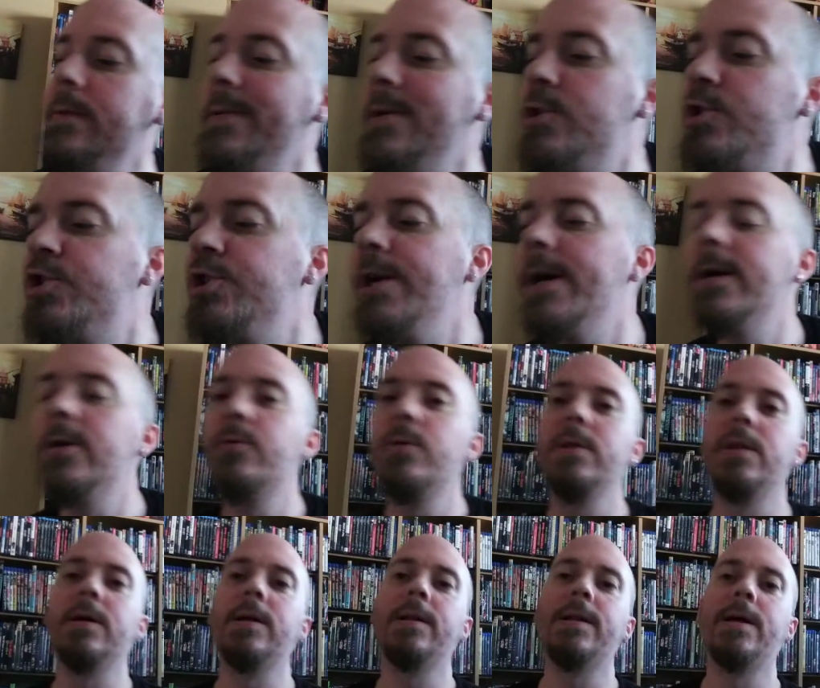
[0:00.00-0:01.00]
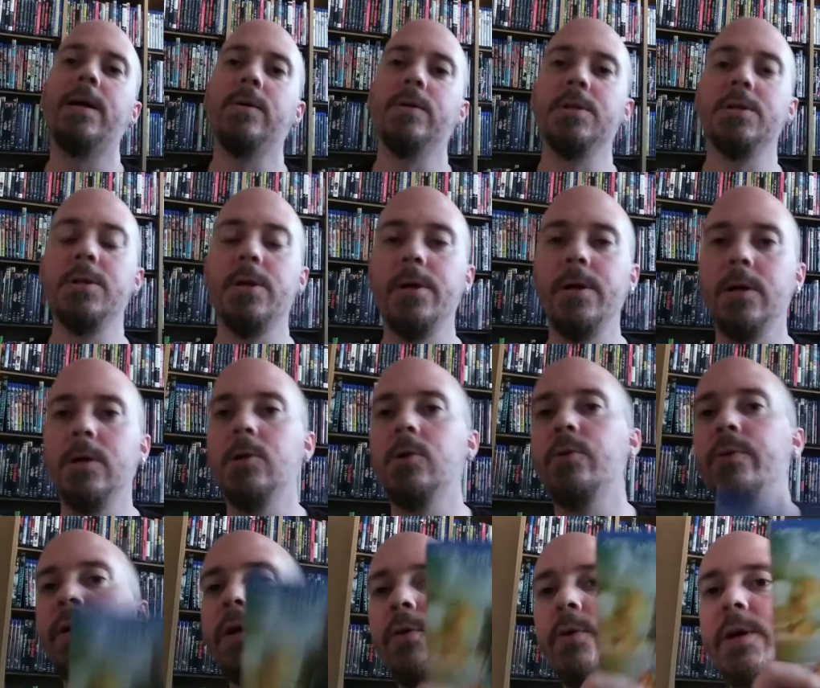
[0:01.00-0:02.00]
be Shadow in the Clouds, starring
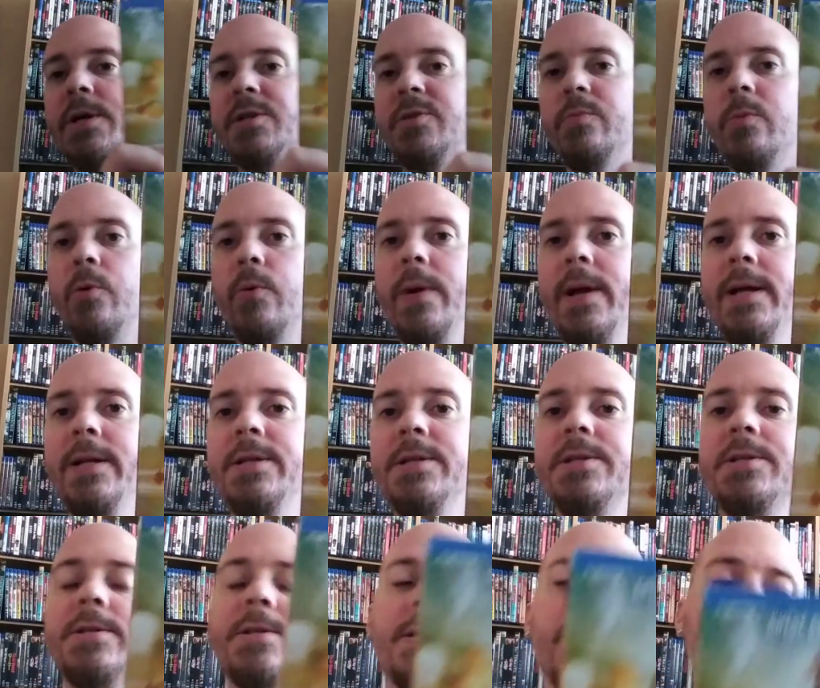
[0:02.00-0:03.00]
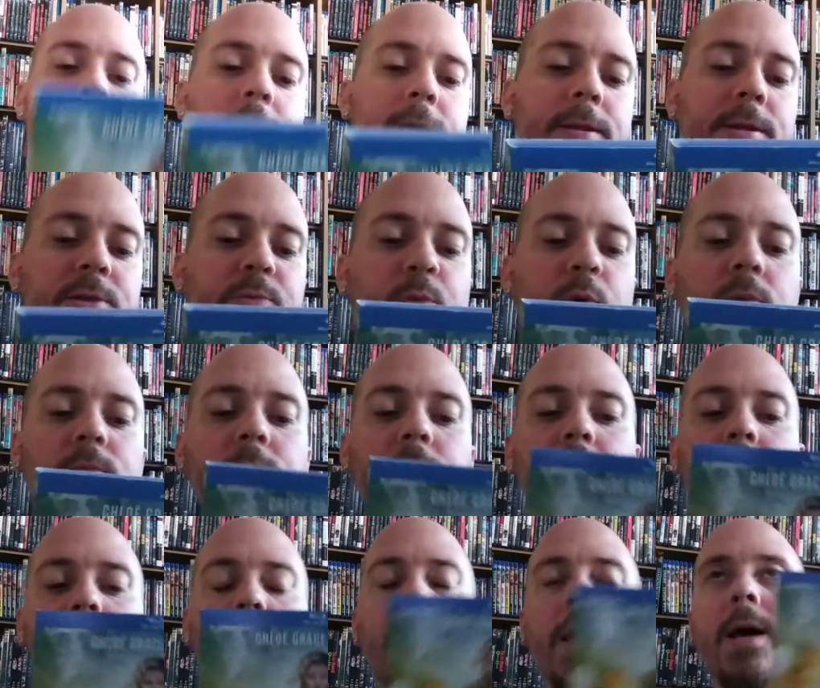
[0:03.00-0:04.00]
Chloe Grace Moretz. This
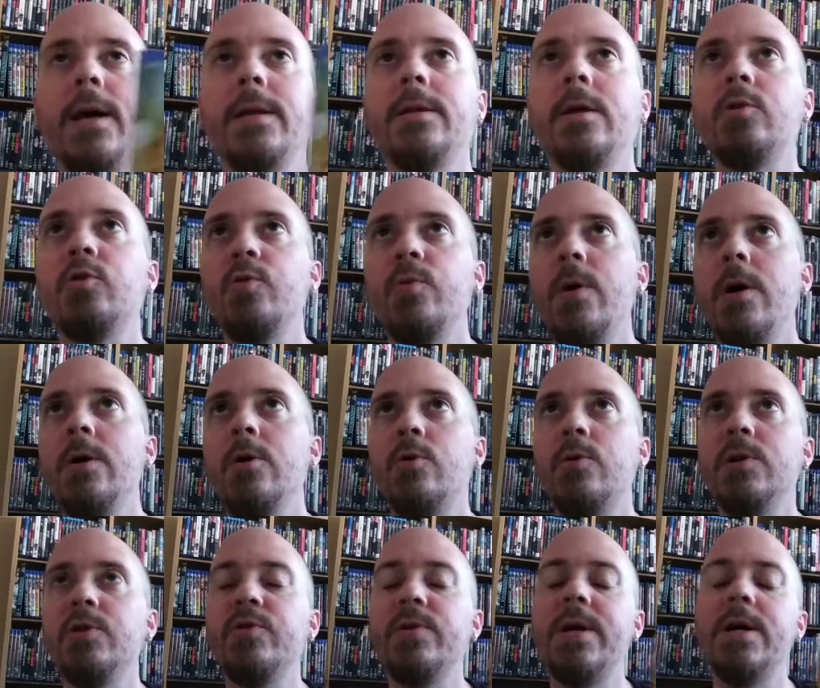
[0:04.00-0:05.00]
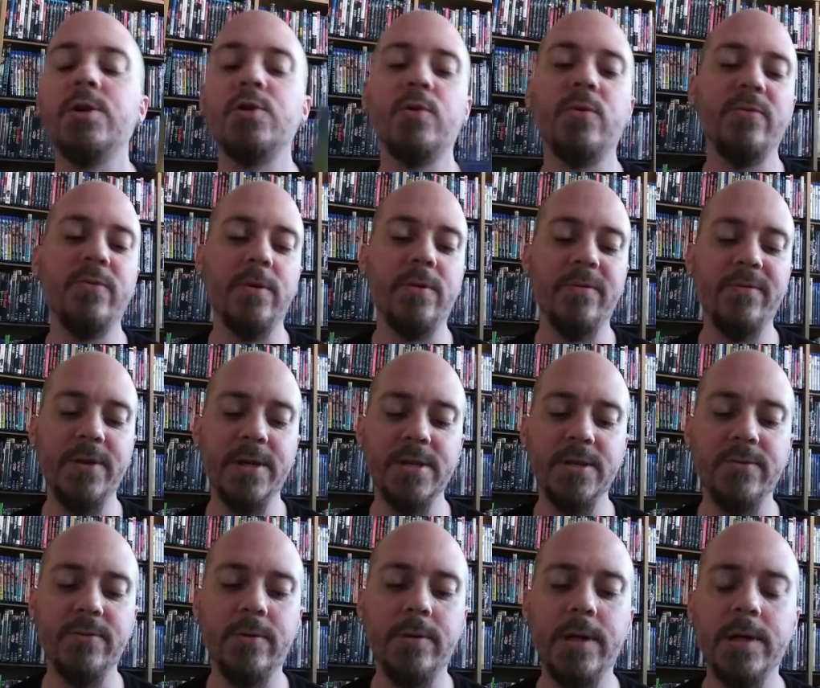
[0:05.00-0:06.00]
premiered at the Toronto International Film
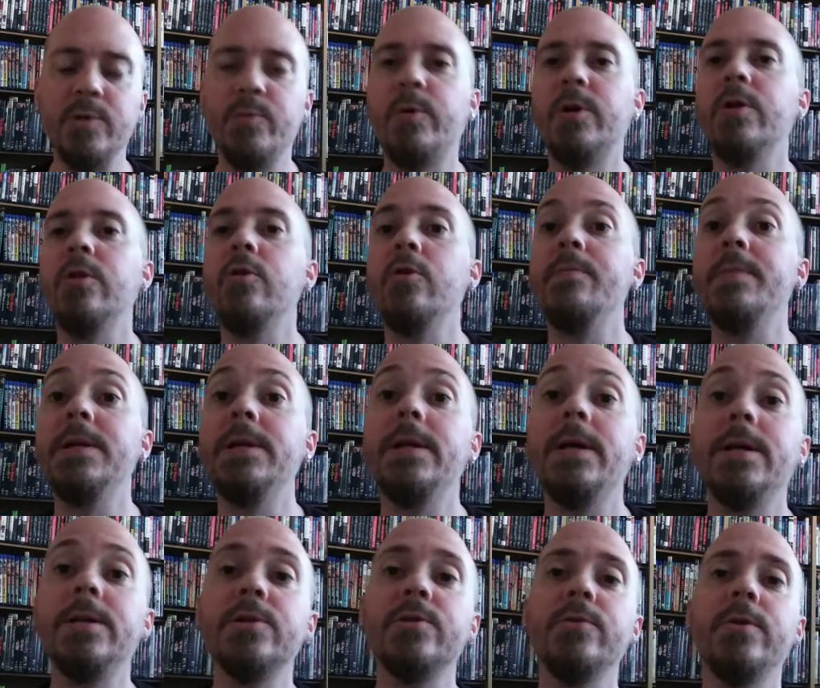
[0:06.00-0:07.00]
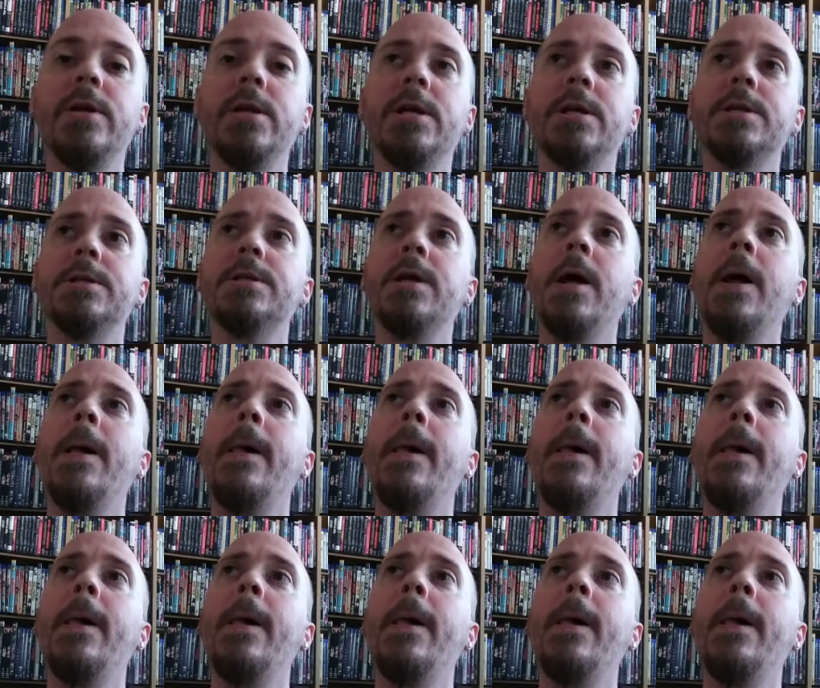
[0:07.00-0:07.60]
Festival as one of their midnight screenings.